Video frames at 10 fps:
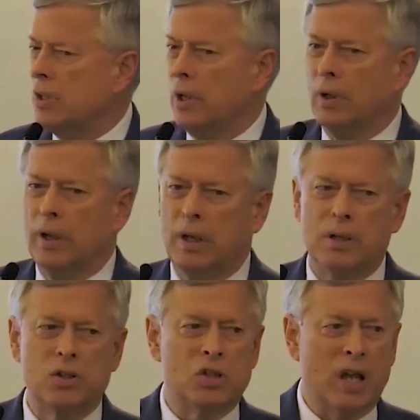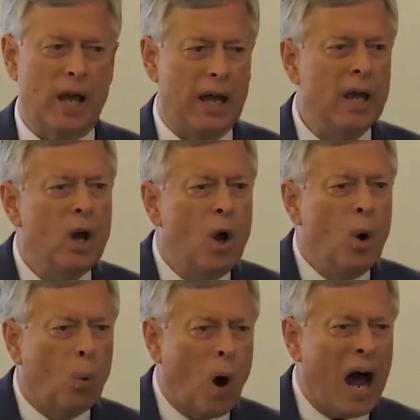There is a
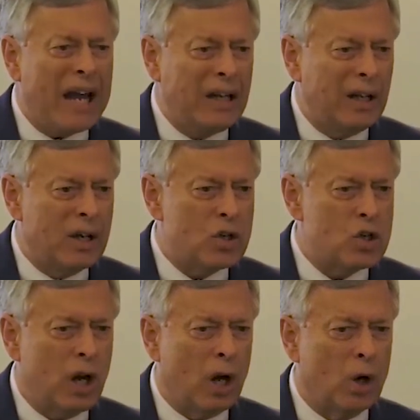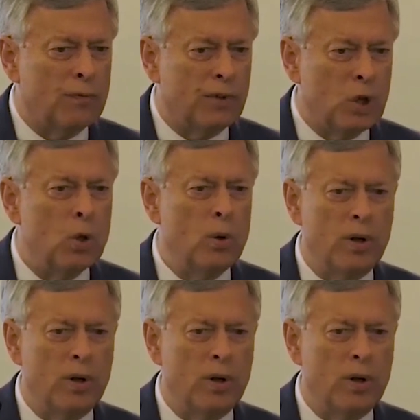widely shared view,